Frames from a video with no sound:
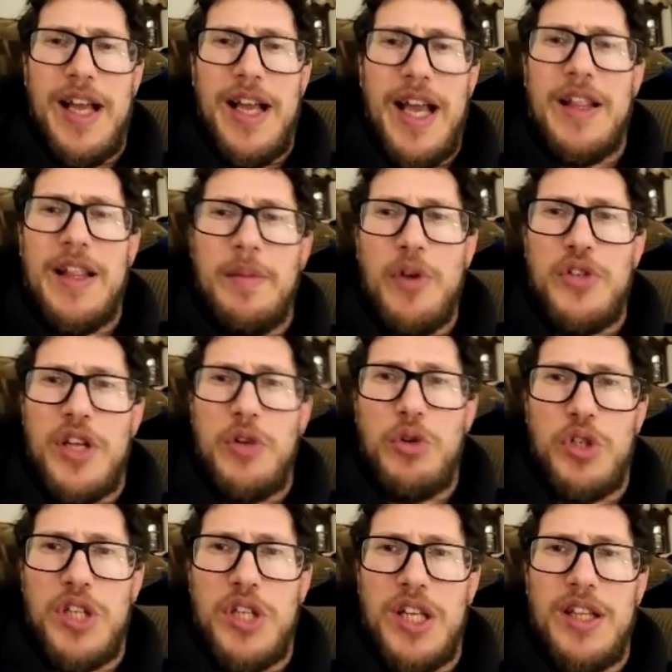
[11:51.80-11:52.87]
Again, the most
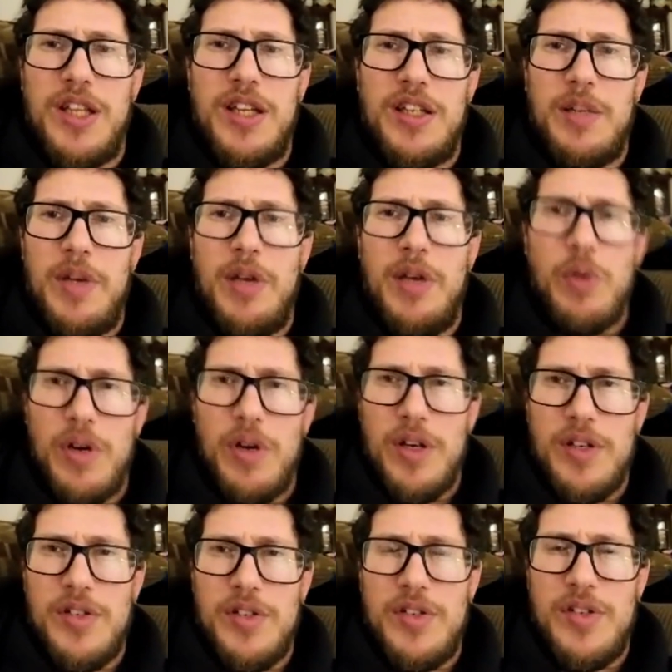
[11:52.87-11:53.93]
interesting thing to me
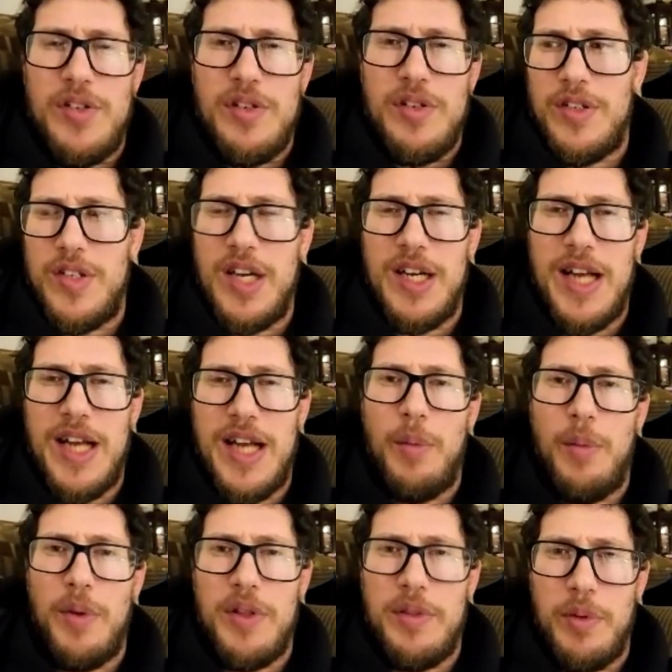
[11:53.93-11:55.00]
was sitting
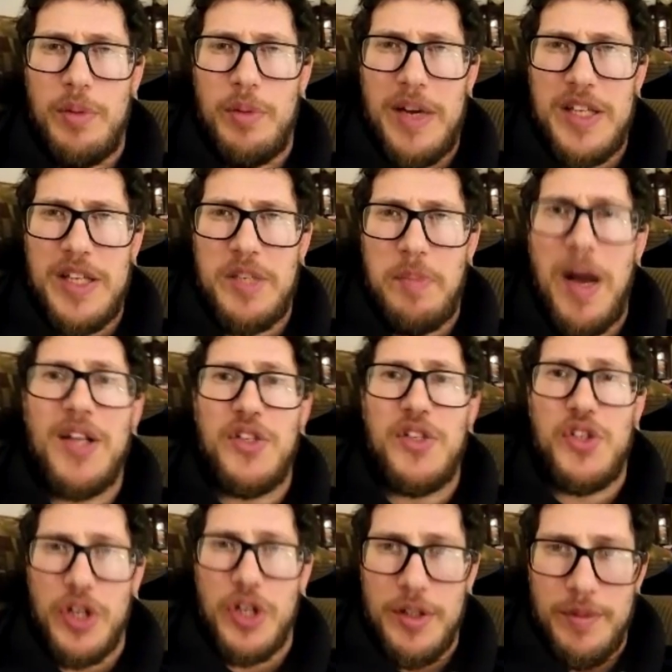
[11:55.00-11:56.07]
down with my
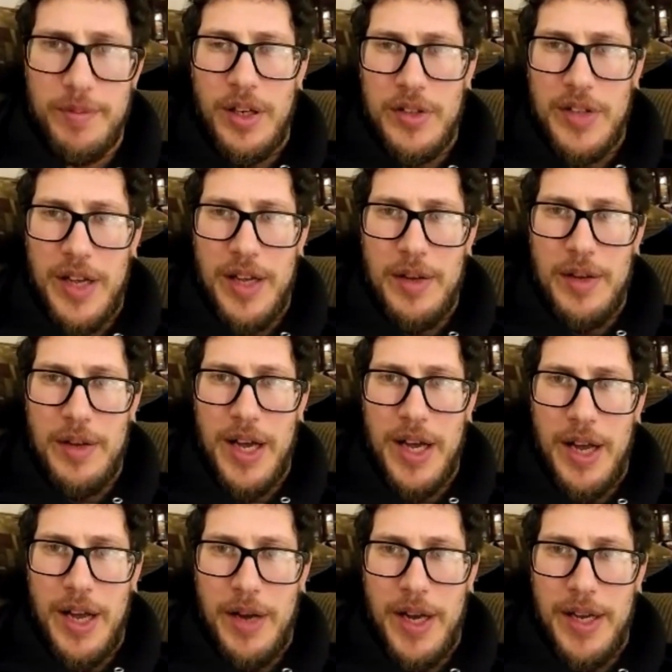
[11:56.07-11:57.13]
sponsor. You know, because
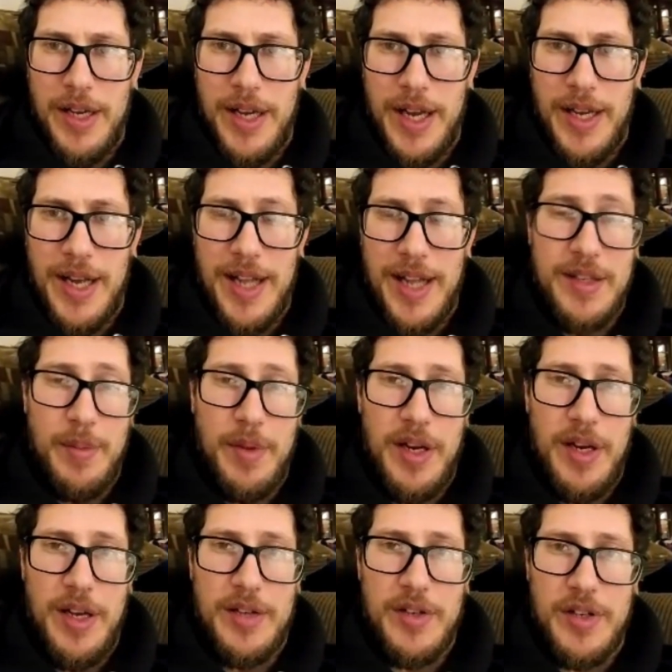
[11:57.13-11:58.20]
I got
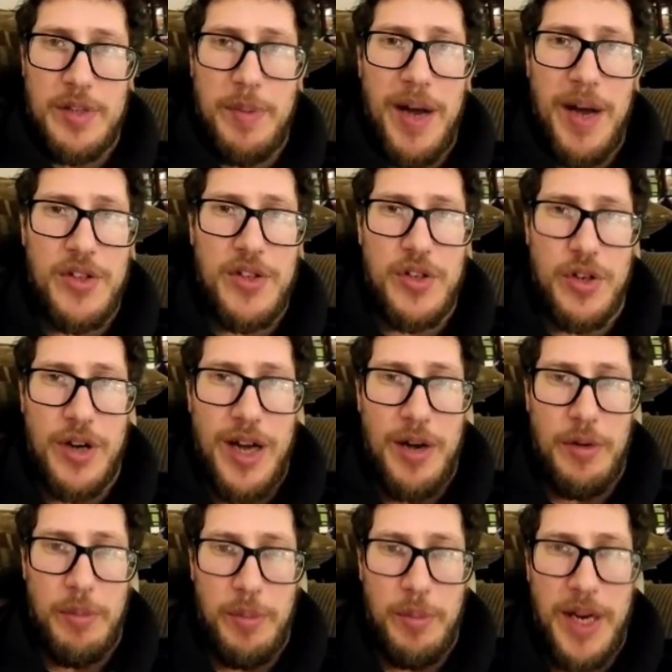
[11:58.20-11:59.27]
somebody as a sponsor
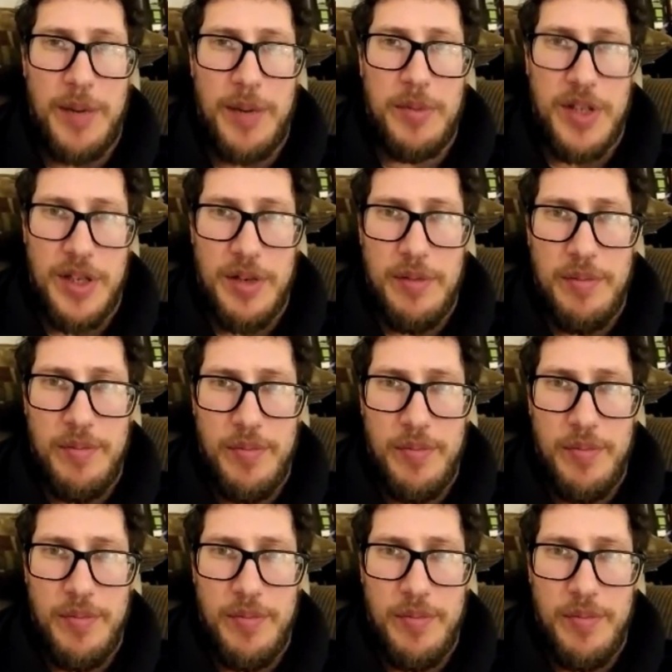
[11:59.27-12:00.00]
out in Binghamton.